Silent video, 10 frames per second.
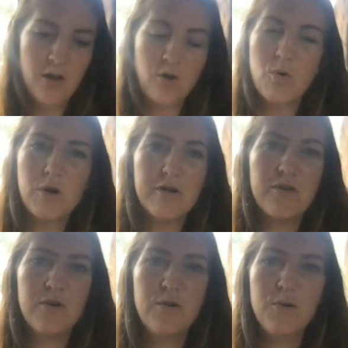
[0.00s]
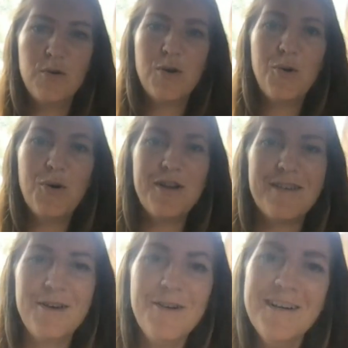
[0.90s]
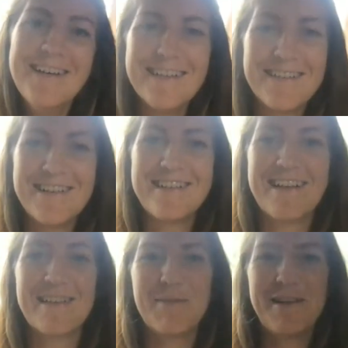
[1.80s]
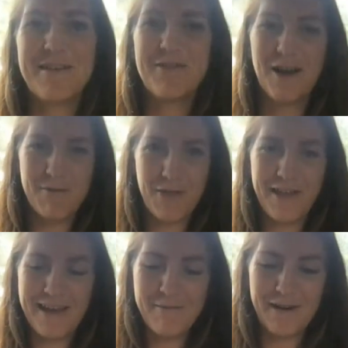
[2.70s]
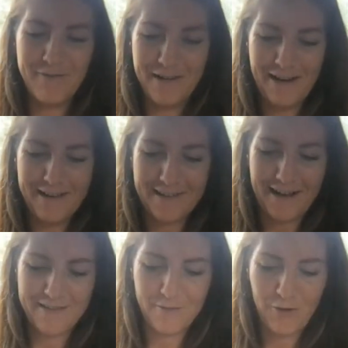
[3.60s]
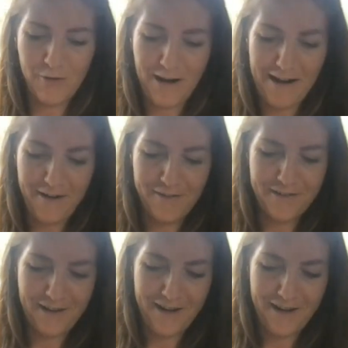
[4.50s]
quarter two. So I just had to spend some time with him and then realized I had to run around.